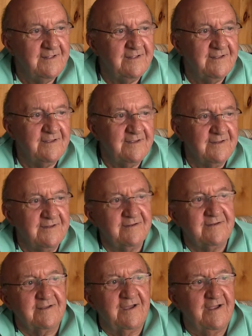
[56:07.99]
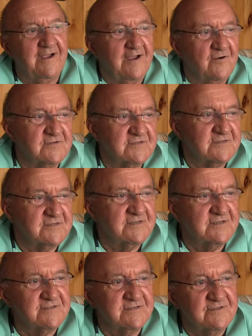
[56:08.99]
And the guy I was an
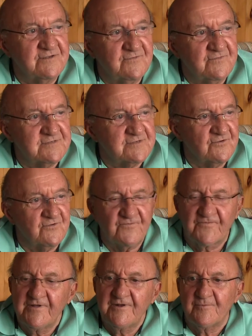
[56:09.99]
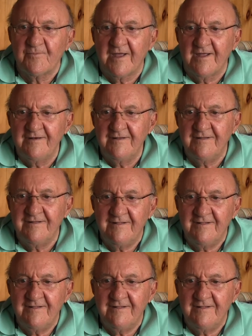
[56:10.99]
assistant to was an old friend of mine.